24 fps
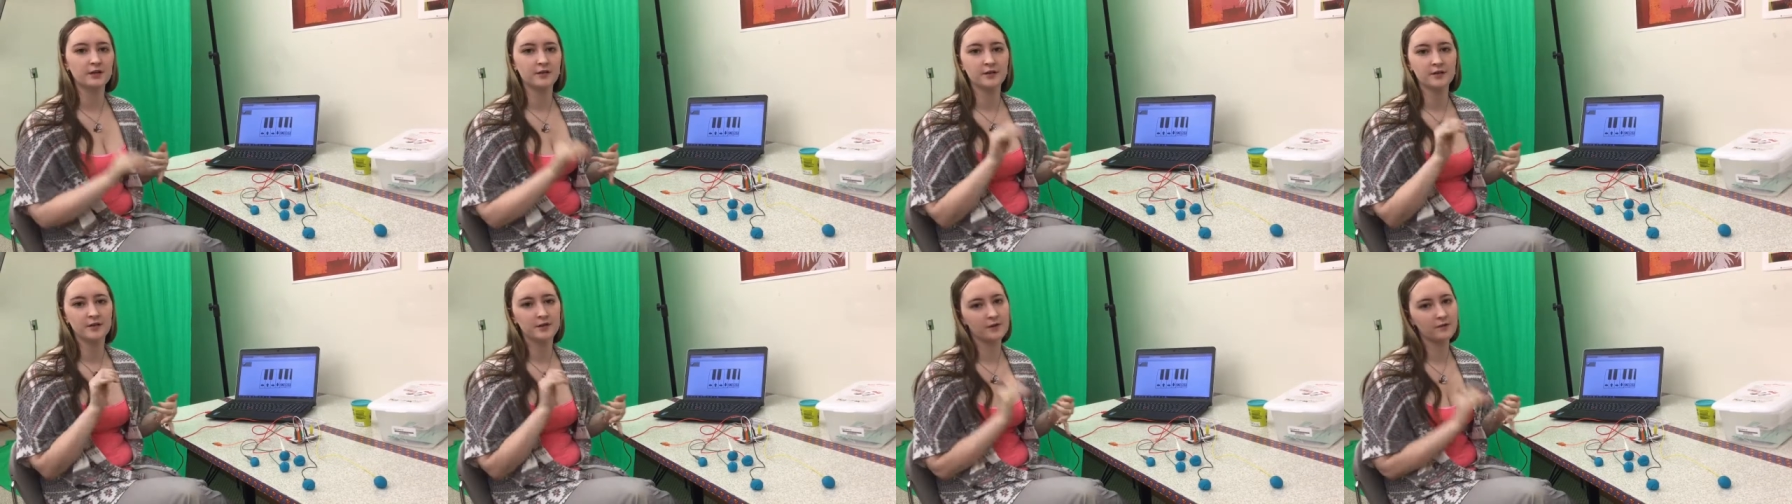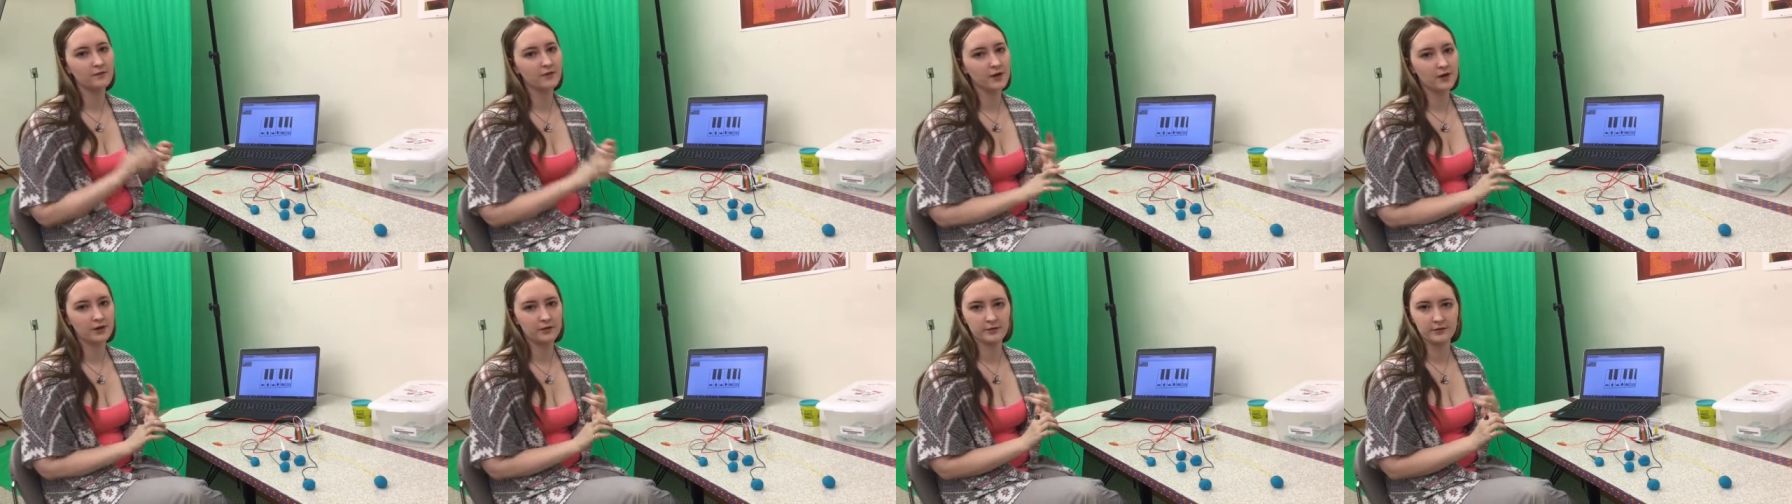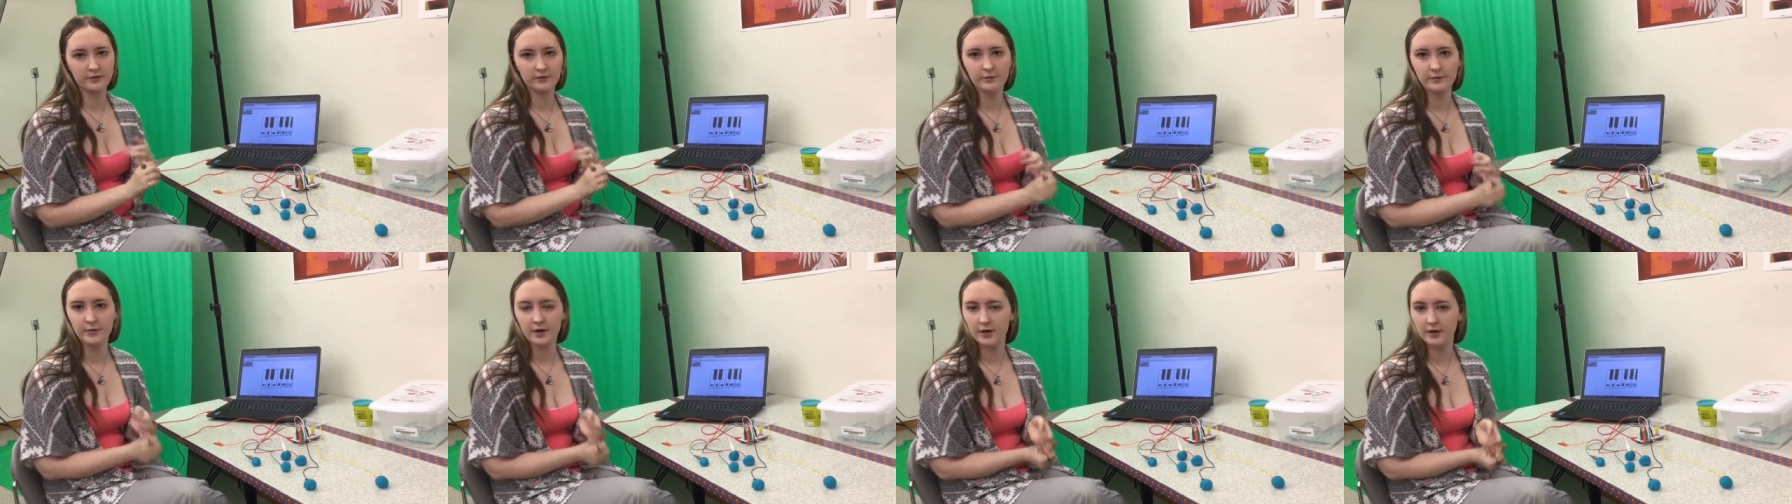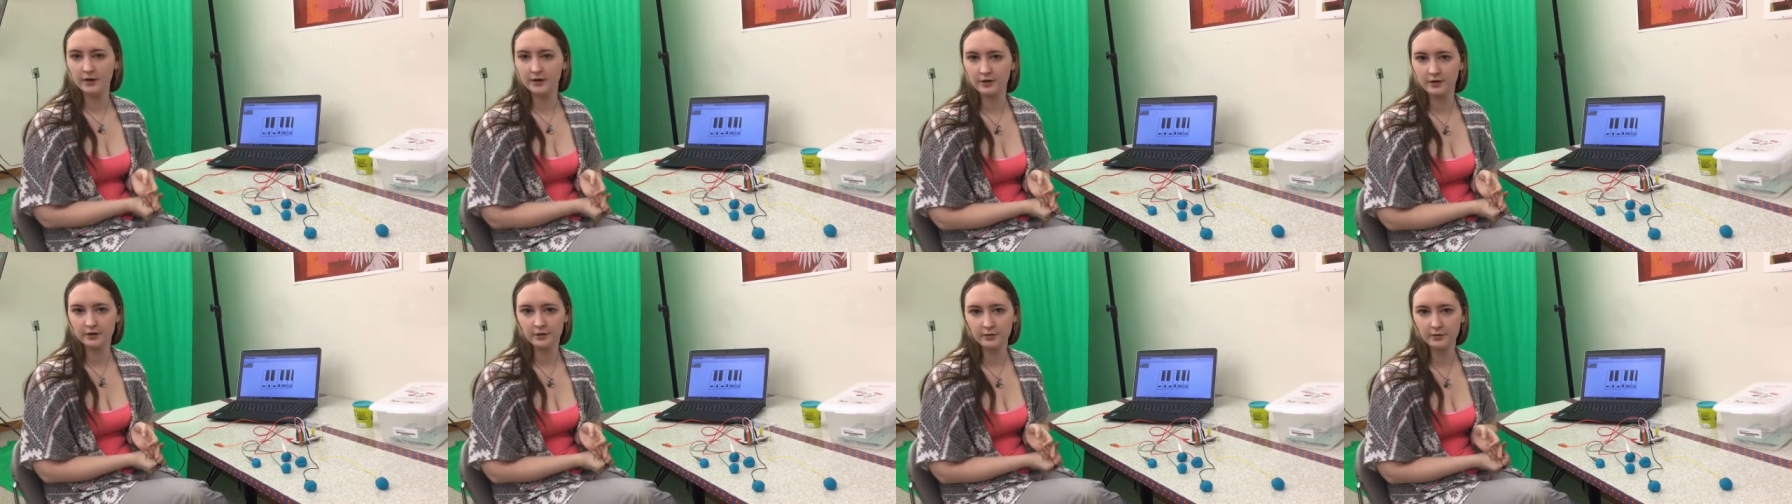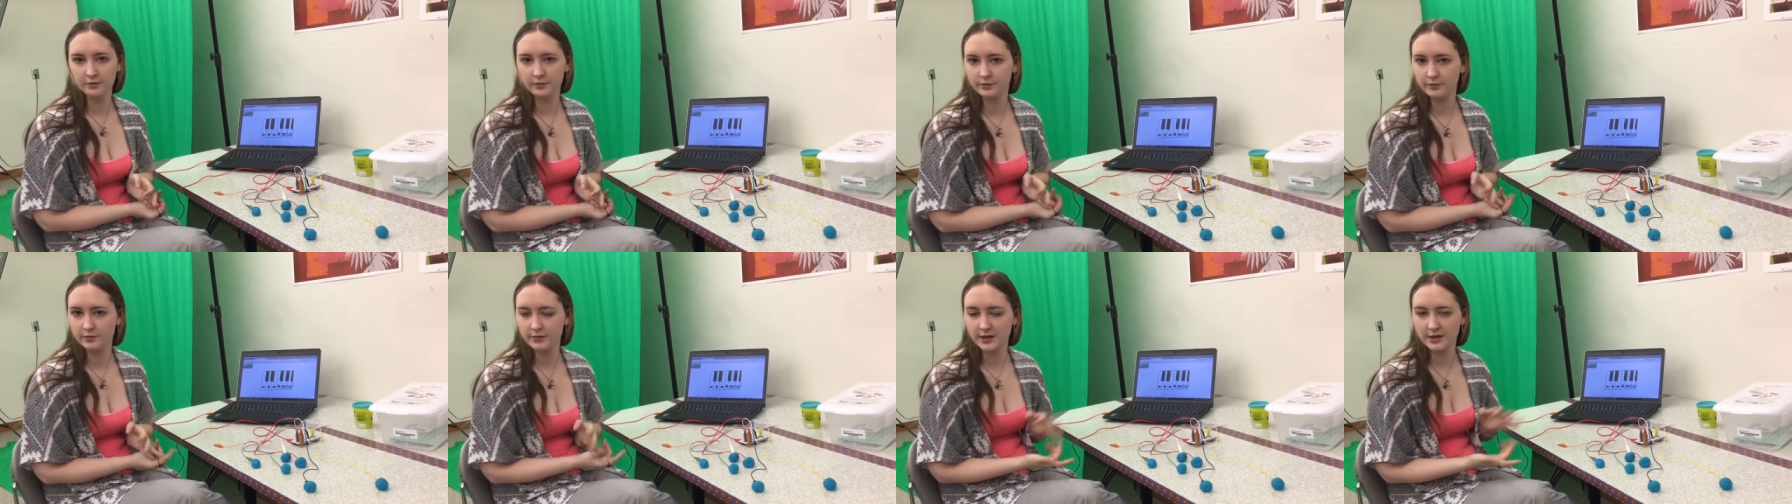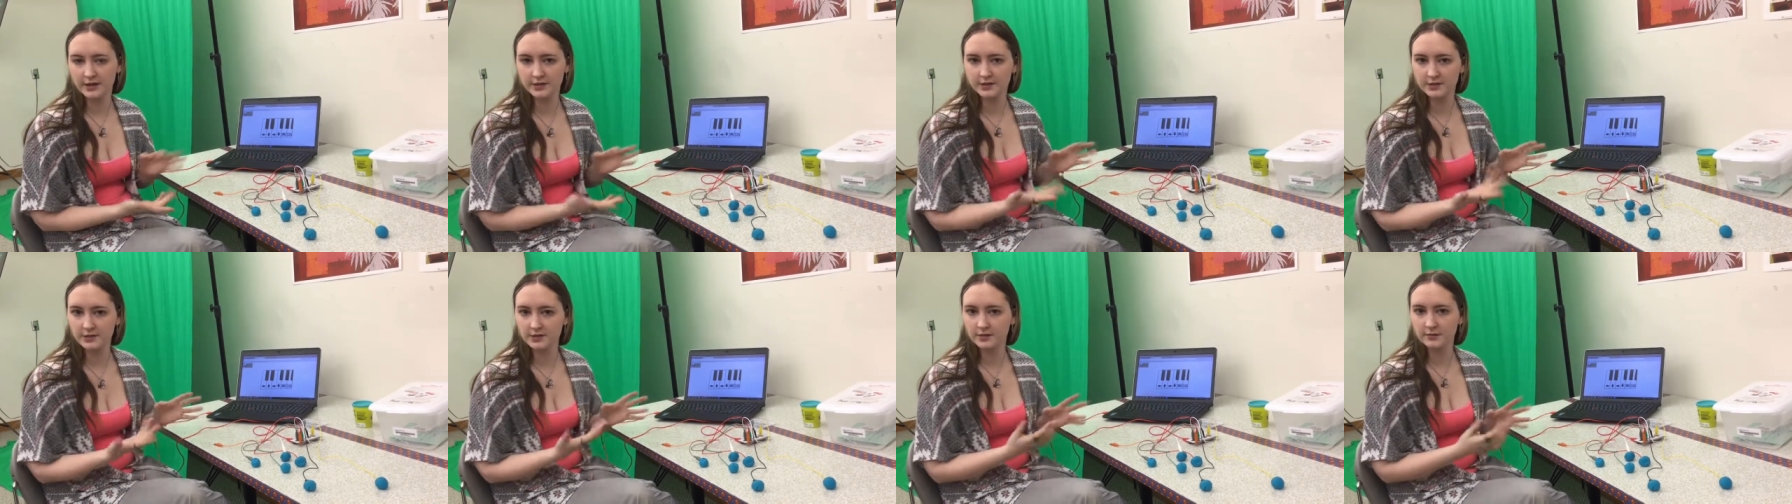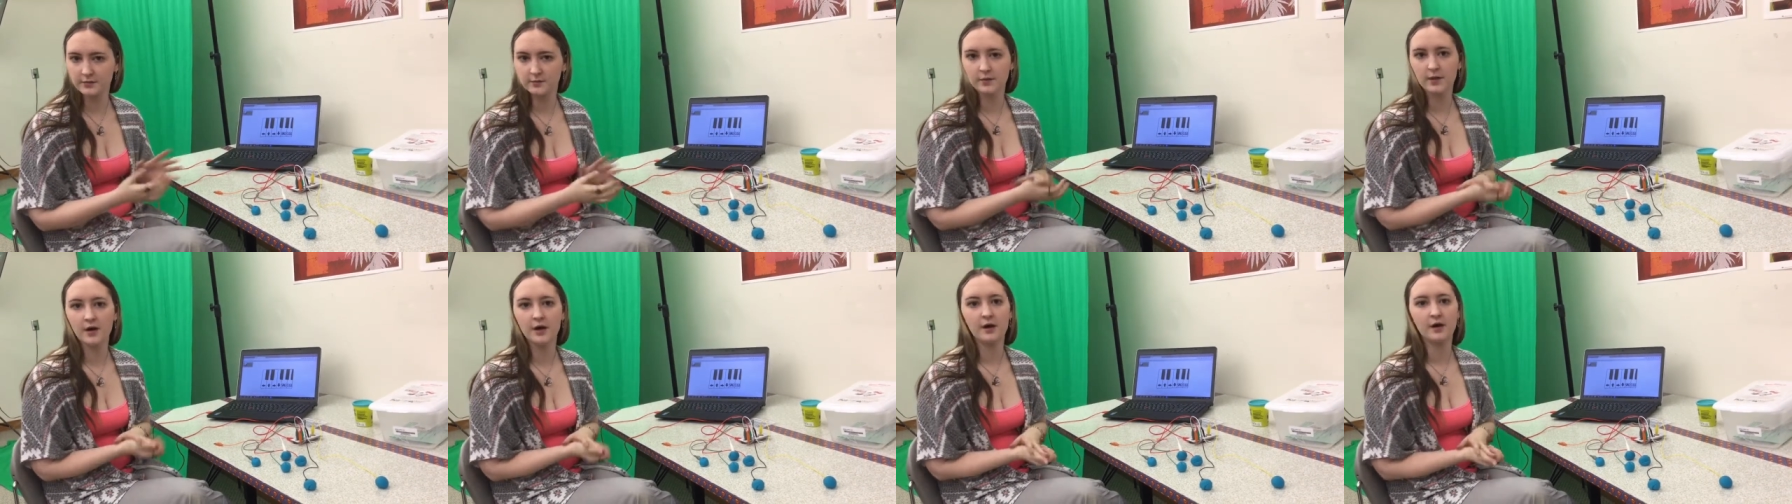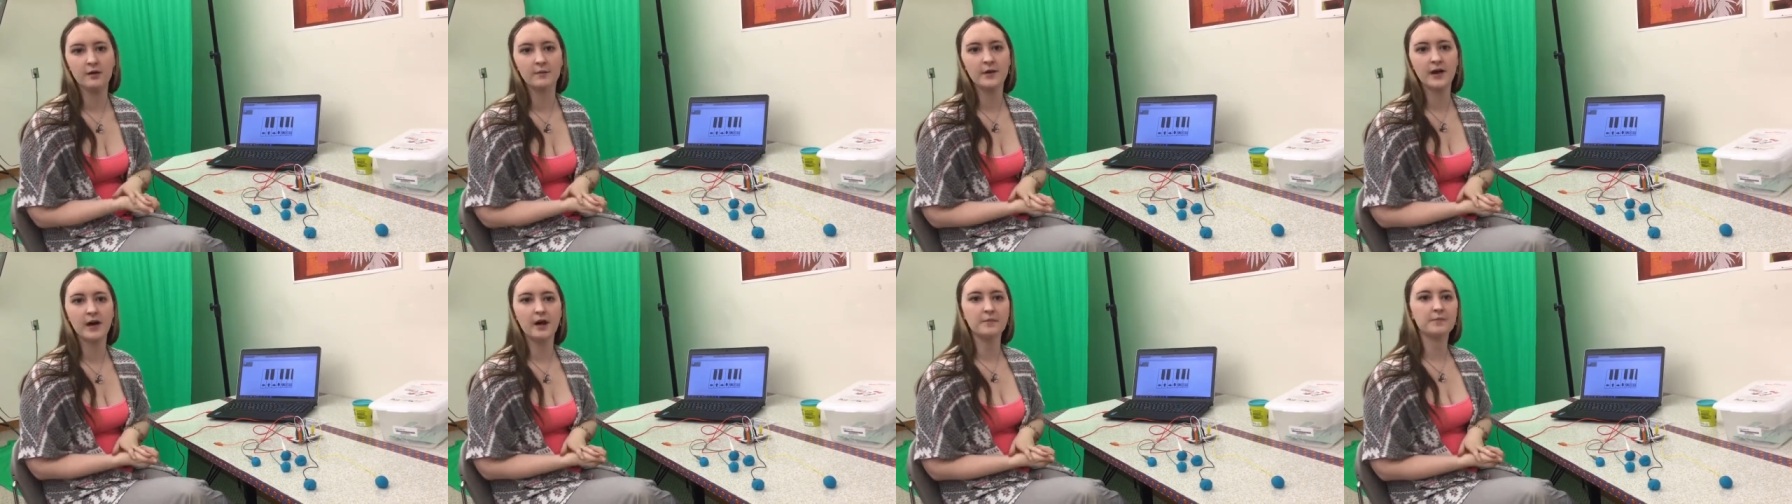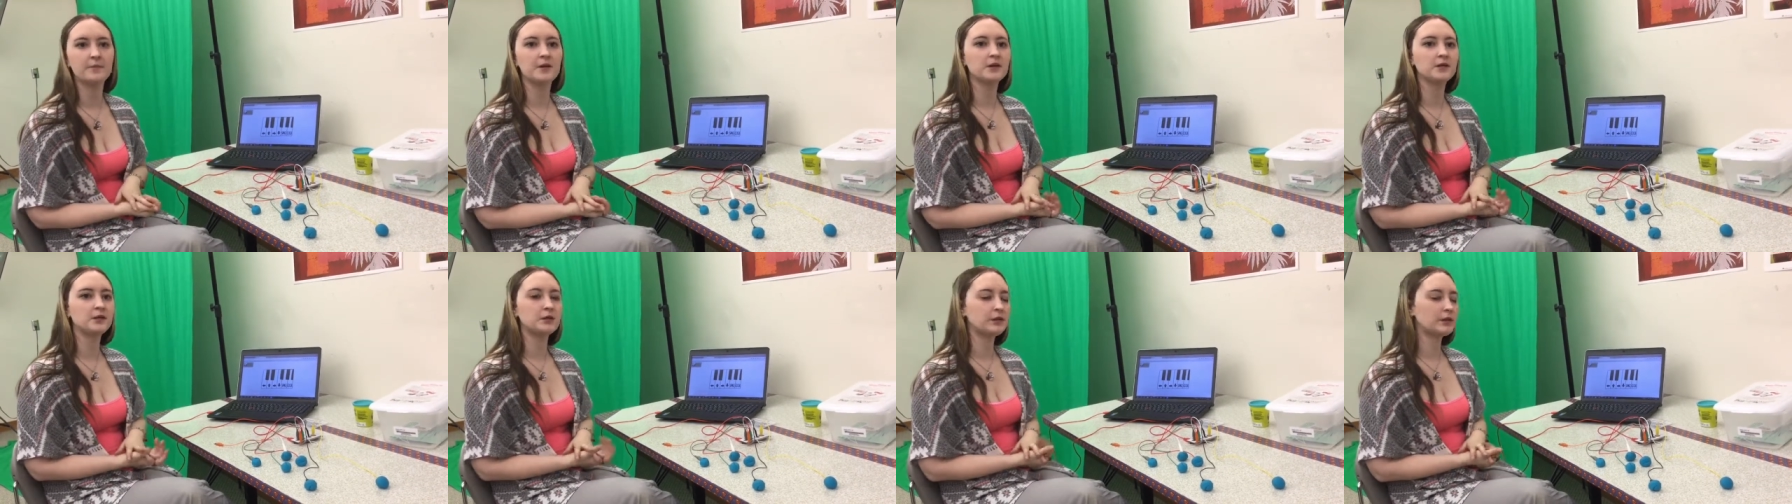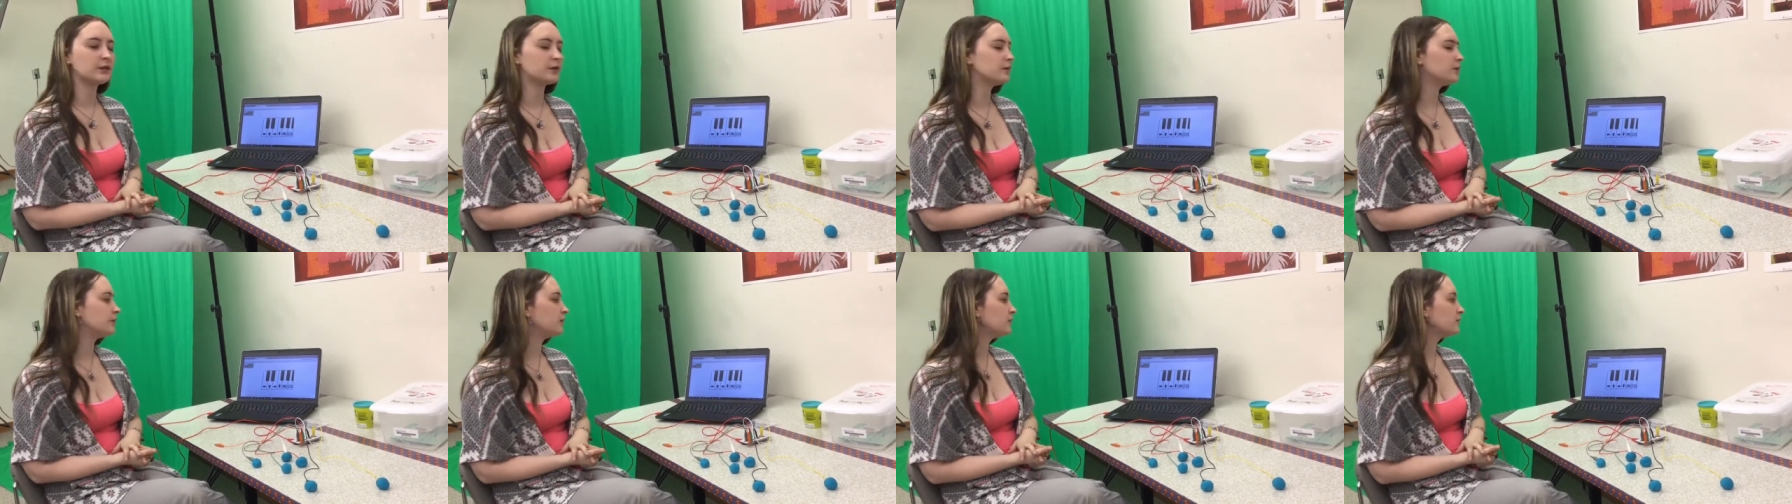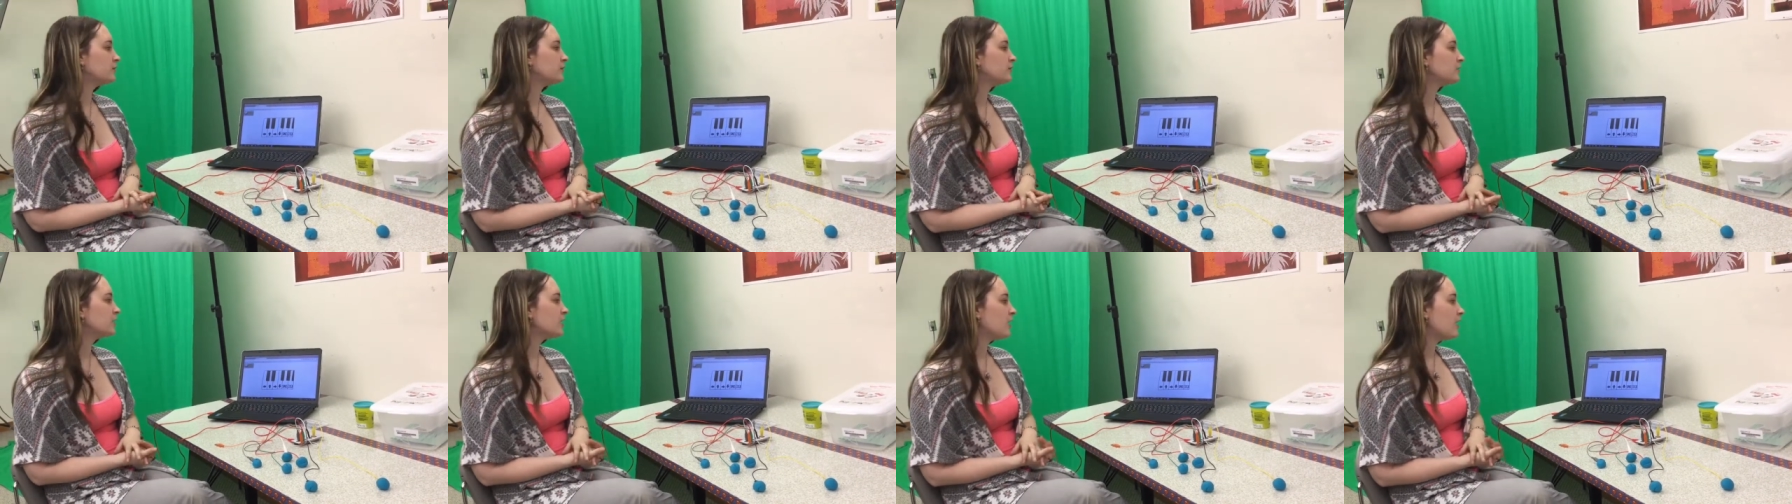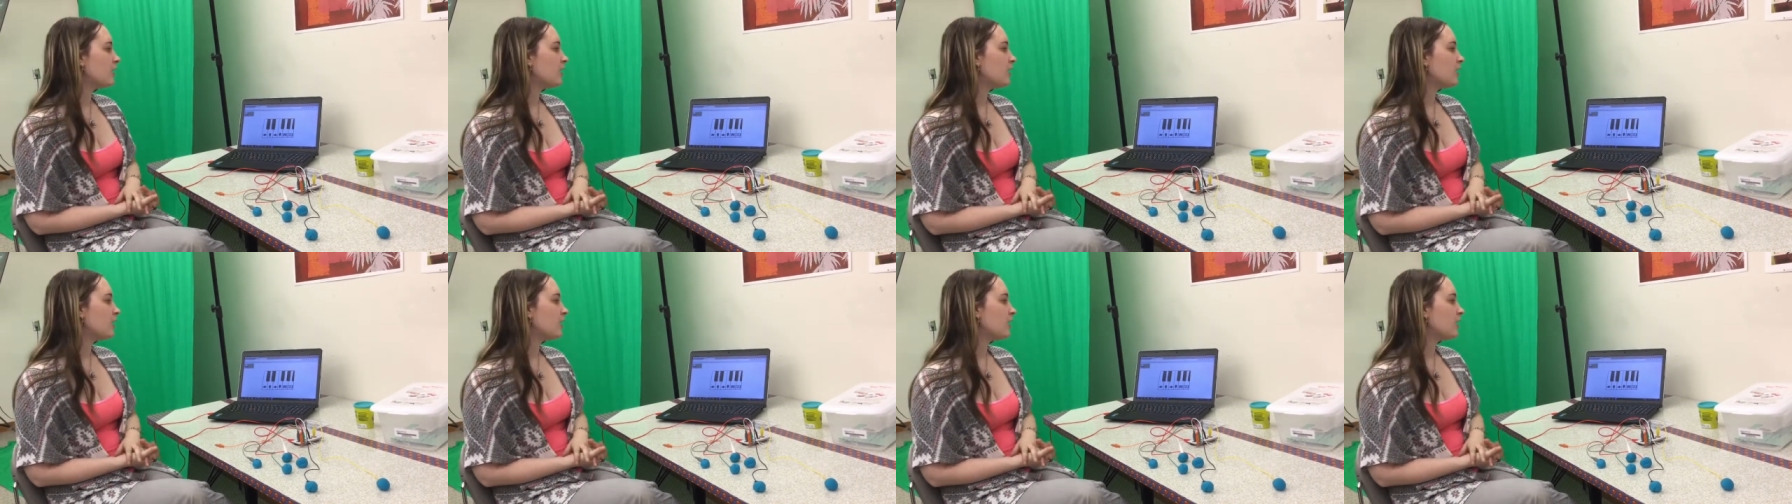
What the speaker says: I think they've got a little Mario test app that you can use.